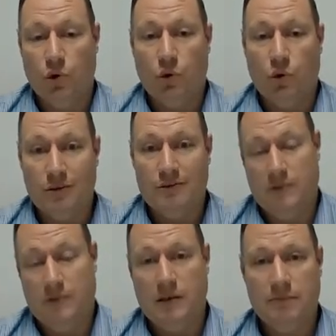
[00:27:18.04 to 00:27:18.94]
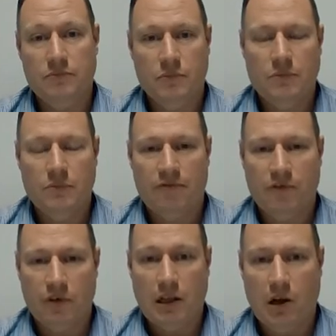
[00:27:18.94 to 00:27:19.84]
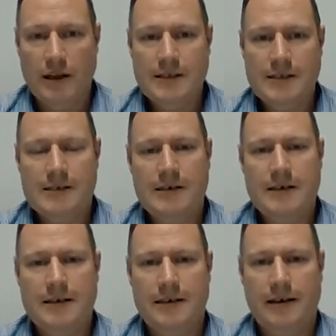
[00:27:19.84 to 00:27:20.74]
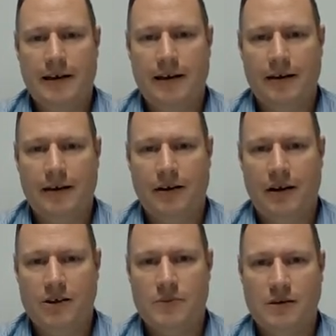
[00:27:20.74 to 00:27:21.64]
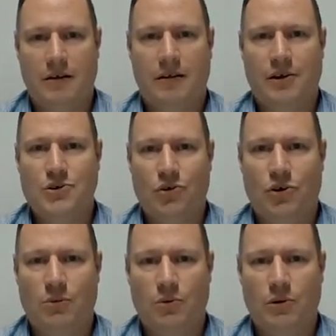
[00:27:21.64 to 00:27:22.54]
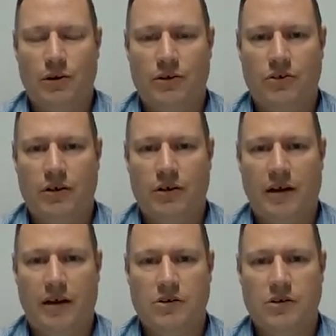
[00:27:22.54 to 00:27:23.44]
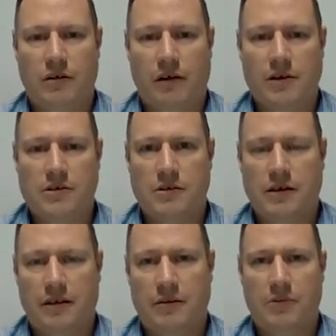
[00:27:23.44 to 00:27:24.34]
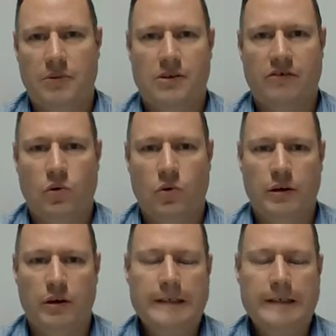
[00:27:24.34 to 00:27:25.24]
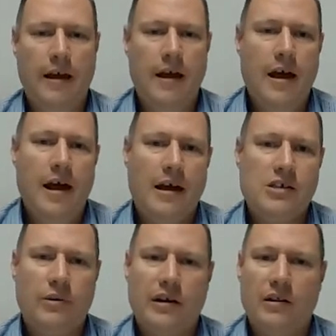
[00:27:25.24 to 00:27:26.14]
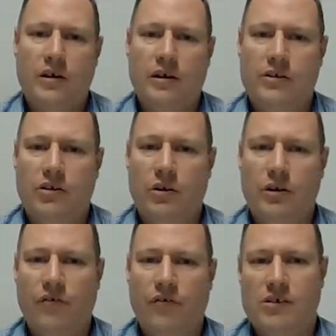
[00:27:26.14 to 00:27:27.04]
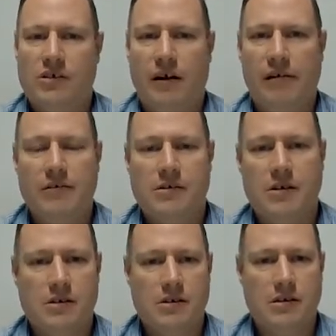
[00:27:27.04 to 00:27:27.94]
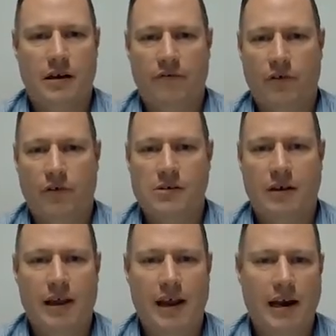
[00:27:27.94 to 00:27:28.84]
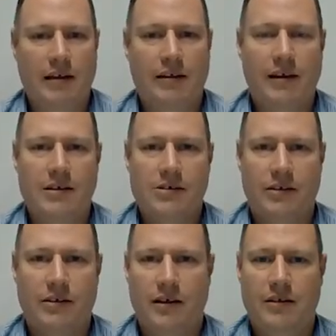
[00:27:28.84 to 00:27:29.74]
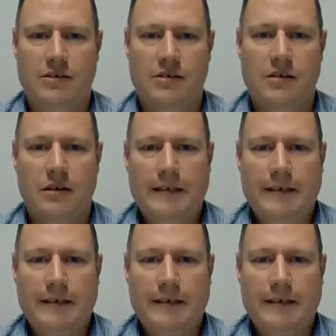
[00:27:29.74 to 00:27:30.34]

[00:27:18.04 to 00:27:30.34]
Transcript: rural clients, and it is particularly enjoyable work to see that next generation take the business forward. So we're going to look at two different scenarios. Firstly, handing the keys to the kids.